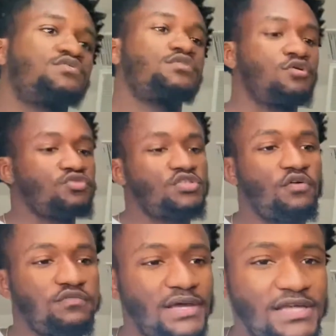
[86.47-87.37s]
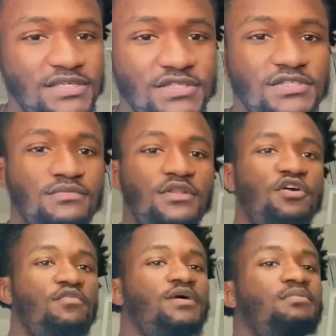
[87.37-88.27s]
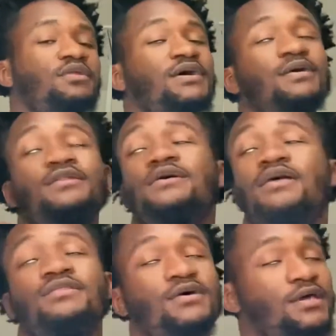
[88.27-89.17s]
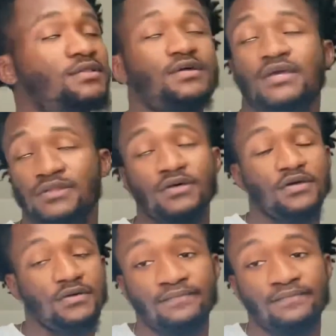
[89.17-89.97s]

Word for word: So go show Flashgitz some love, man. But look at, uh, look at, look at, look at, look.